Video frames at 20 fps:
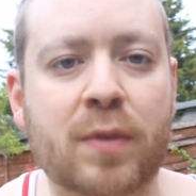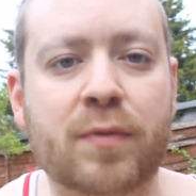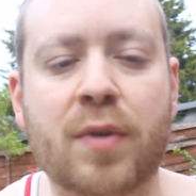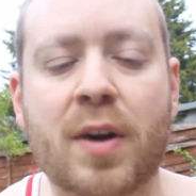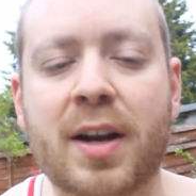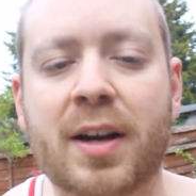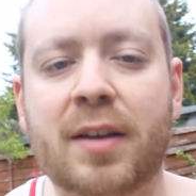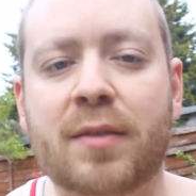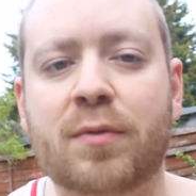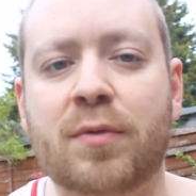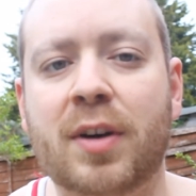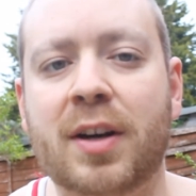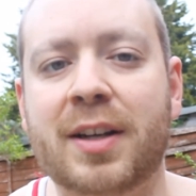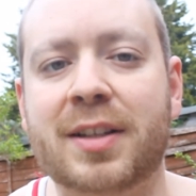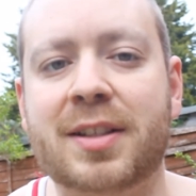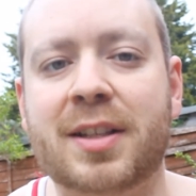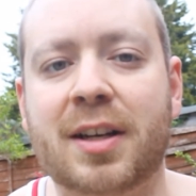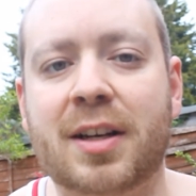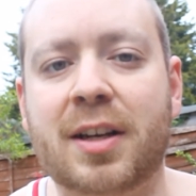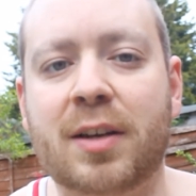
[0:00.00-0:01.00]

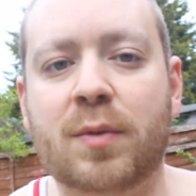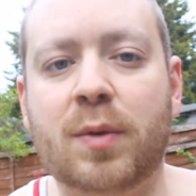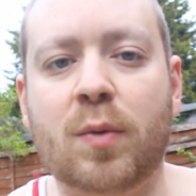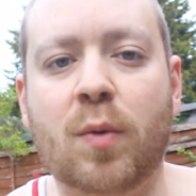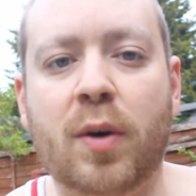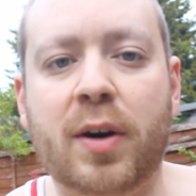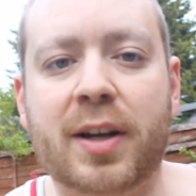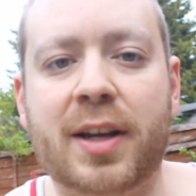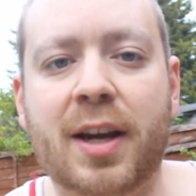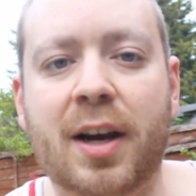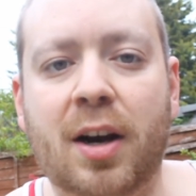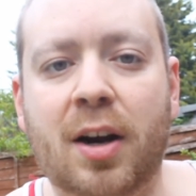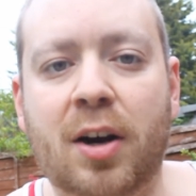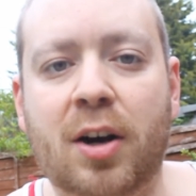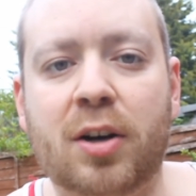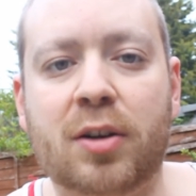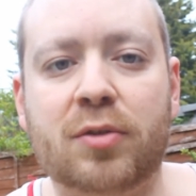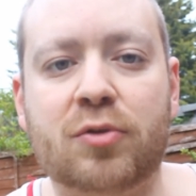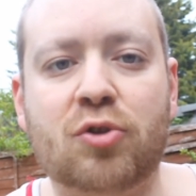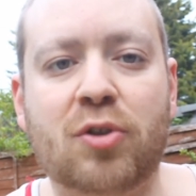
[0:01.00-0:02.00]
realistically, we want to get
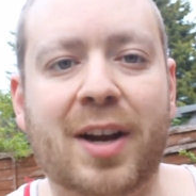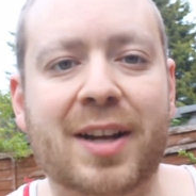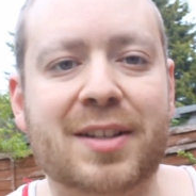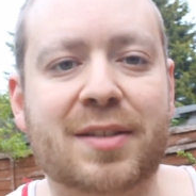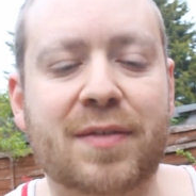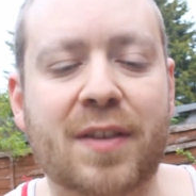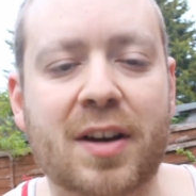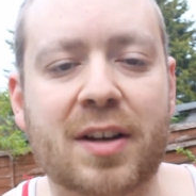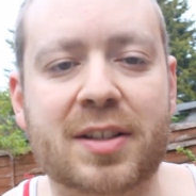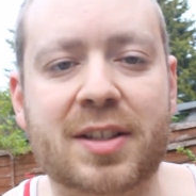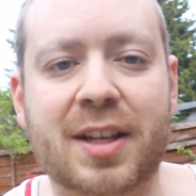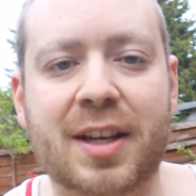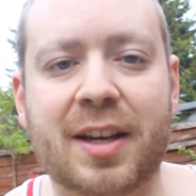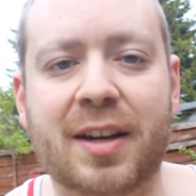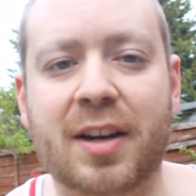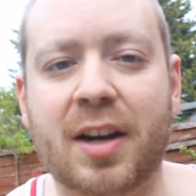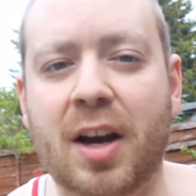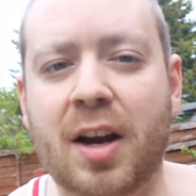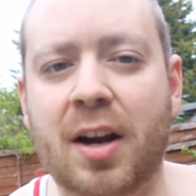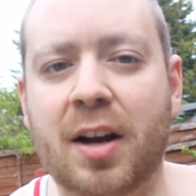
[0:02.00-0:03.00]
our transfers
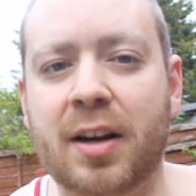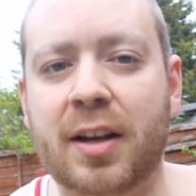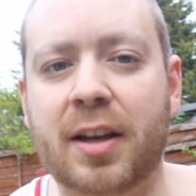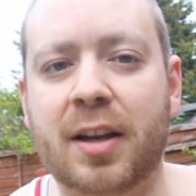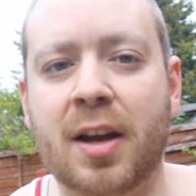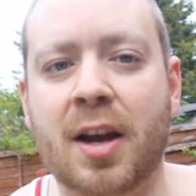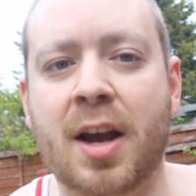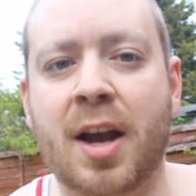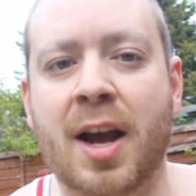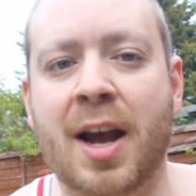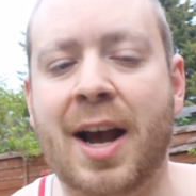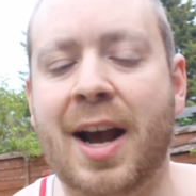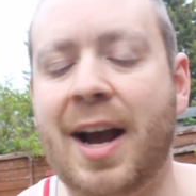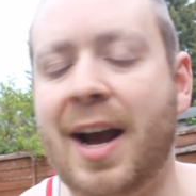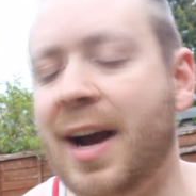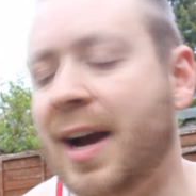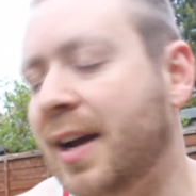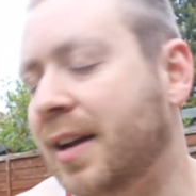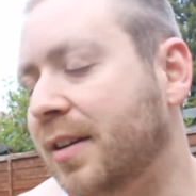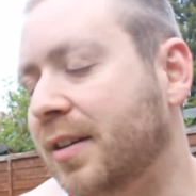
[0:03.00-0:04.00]
in early
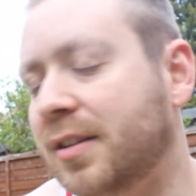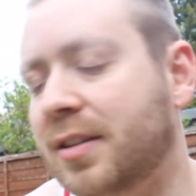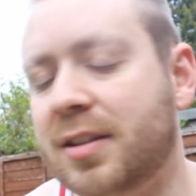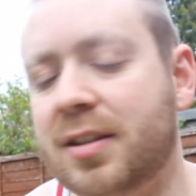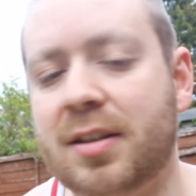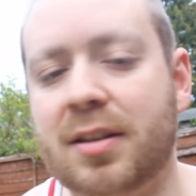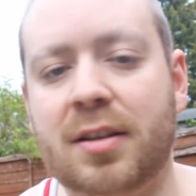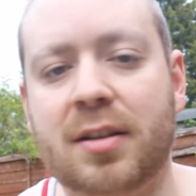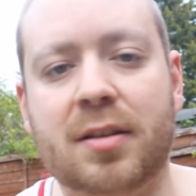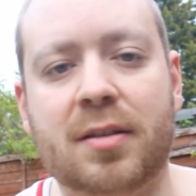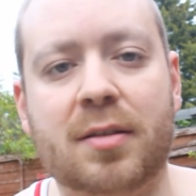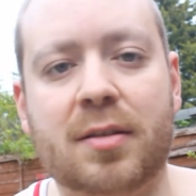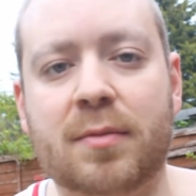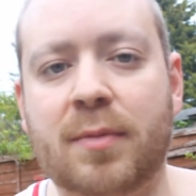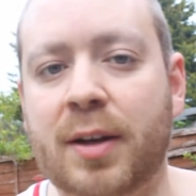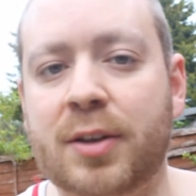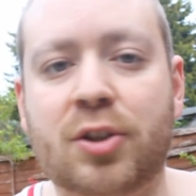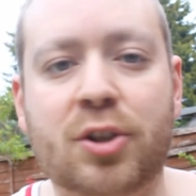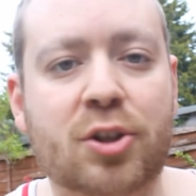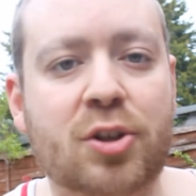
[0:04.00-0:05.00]
and
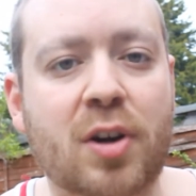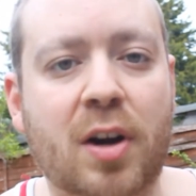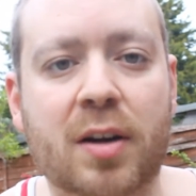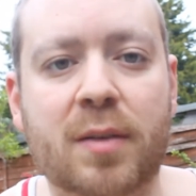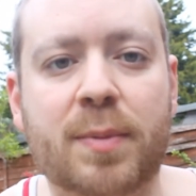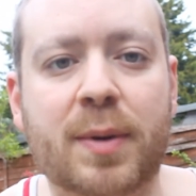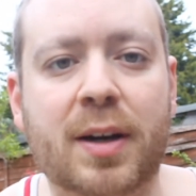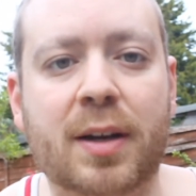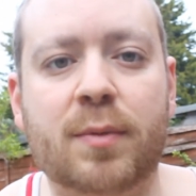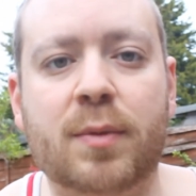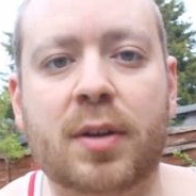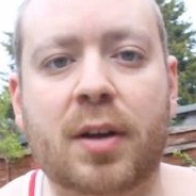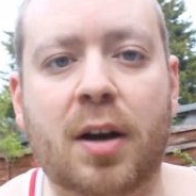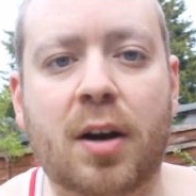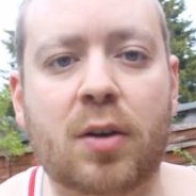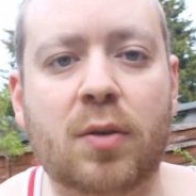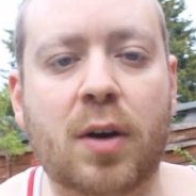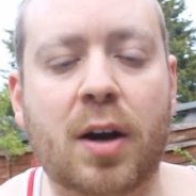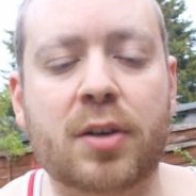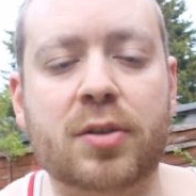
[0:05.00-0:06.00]
Manchester United have been linked with a
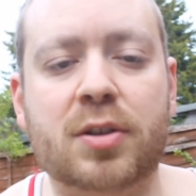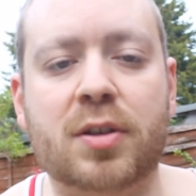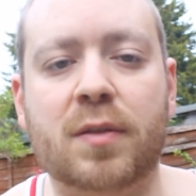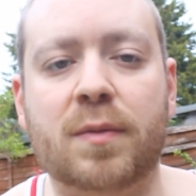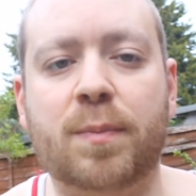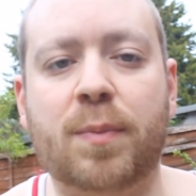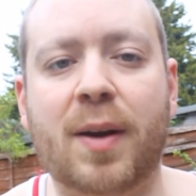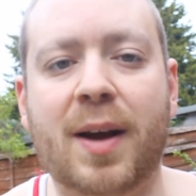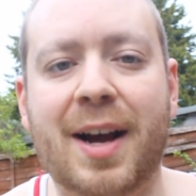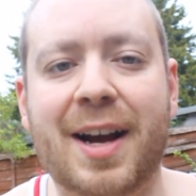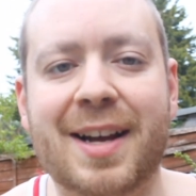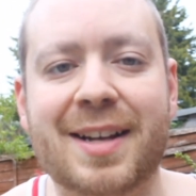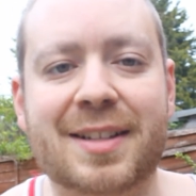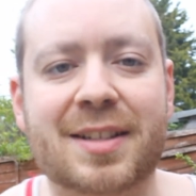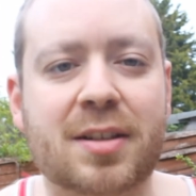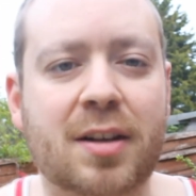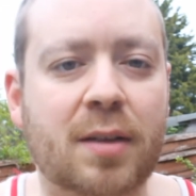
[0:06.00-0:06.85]
whole host of players.